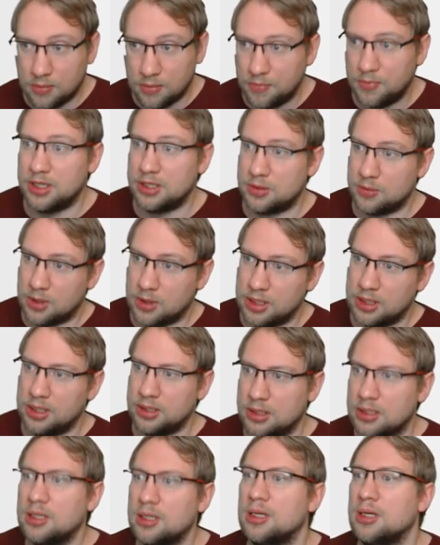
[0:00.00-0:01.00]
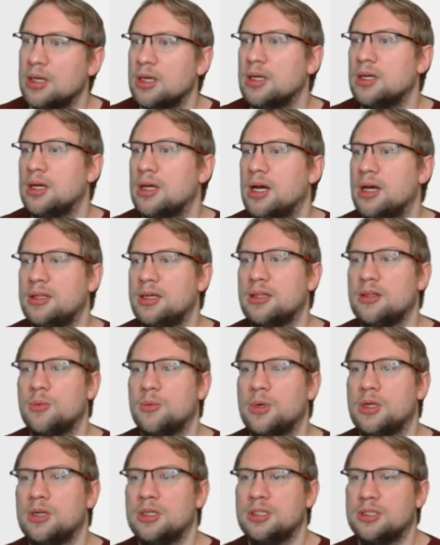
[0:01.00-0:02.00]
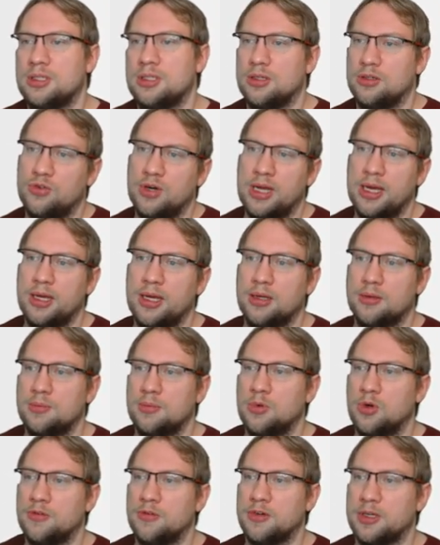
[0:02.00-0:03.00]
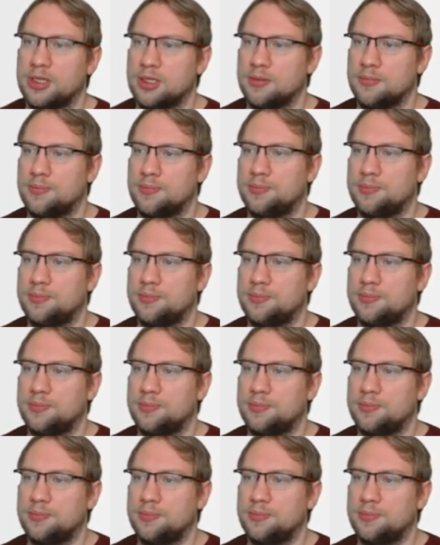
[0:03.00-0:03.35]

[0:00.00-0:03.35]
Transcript: That's what it is. The other one is still gray. Perfect.